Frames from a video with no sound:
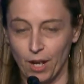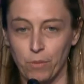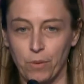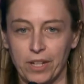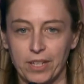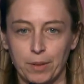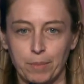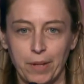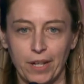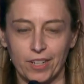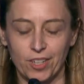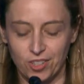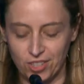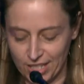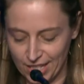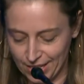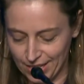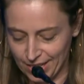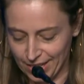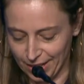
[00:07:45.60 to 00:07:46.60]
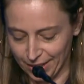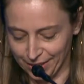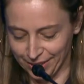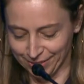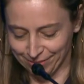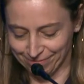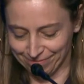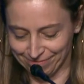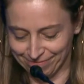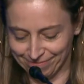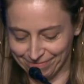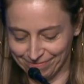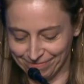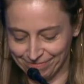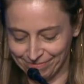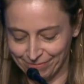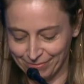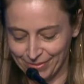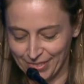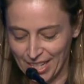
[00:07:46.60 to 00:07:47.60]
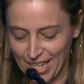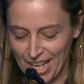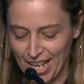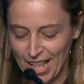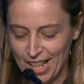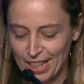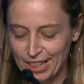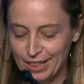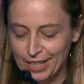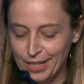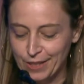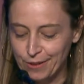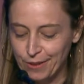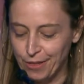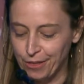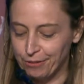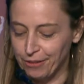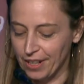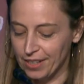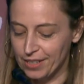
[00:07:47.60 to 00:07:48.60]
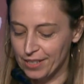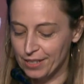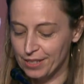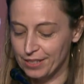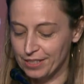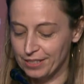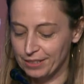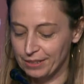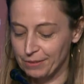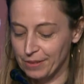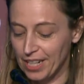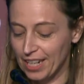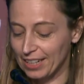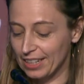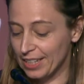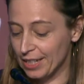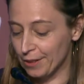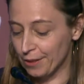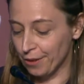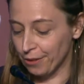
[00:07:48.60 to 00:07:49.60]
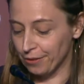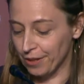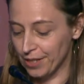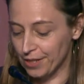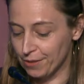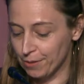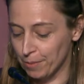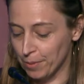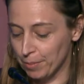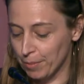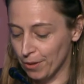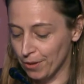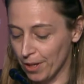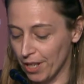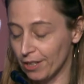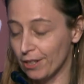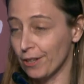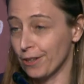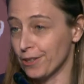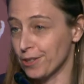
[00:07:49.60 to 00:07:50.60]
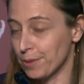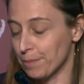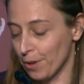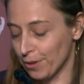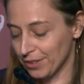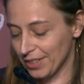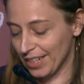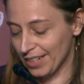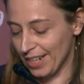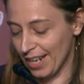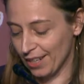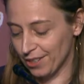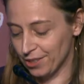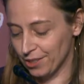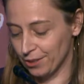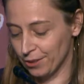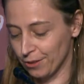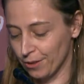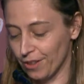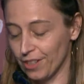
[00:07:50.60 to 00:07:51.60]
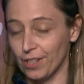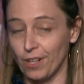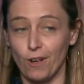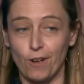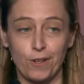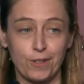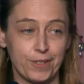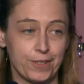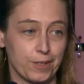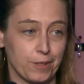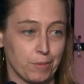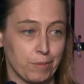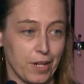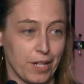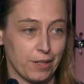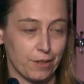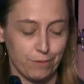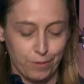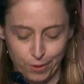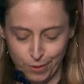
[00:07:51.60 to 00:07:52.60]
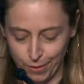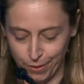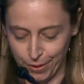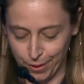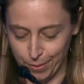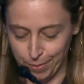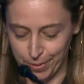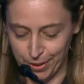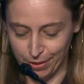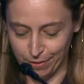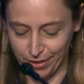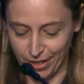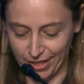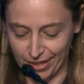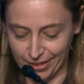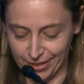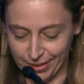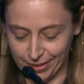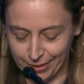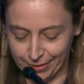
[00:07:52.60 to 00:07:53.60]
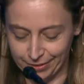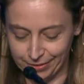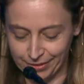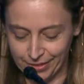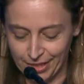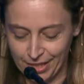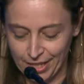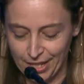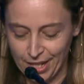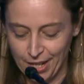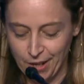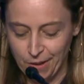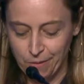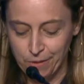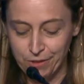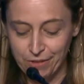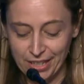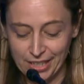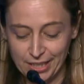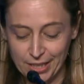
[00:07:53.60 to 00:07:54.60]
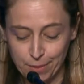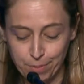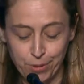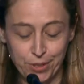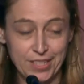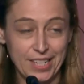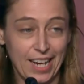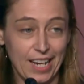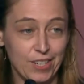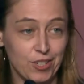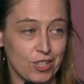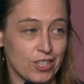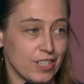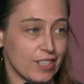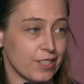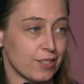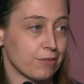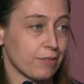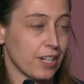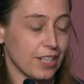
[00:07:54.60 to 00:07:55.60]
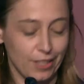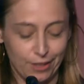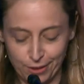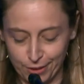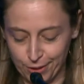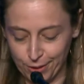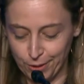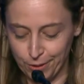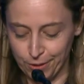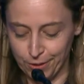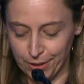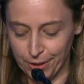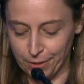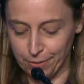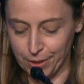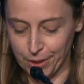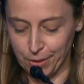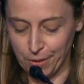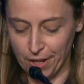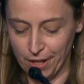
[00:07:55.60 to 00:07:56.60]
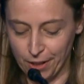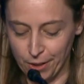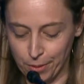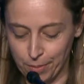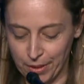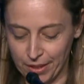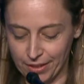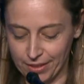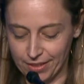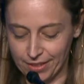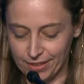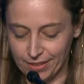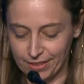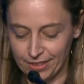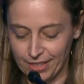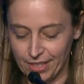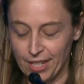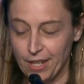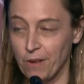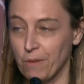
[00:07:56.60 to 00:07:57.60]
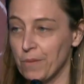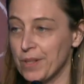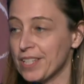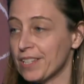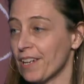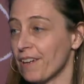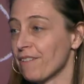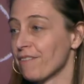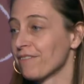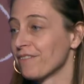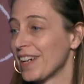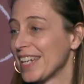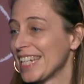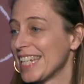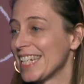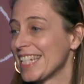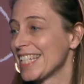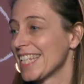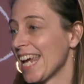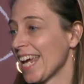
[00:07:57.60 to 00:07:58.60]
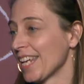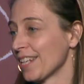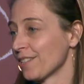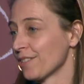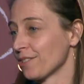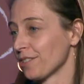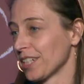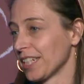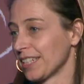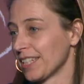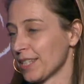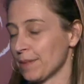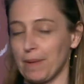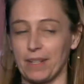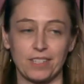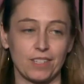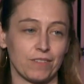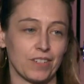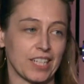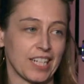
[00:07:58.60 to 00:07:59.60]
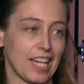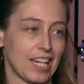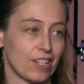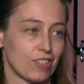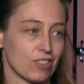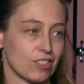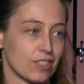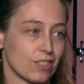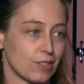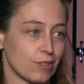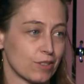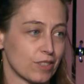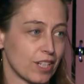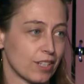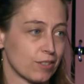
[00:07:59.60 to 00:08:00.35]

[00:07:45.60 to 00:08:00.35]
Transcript: a way to punish India. Legal threats, we had legal threats from a large multinational that also made a phototherapy device. We ran into protectionist regulatory requirements. We saw funny tendering specifications. So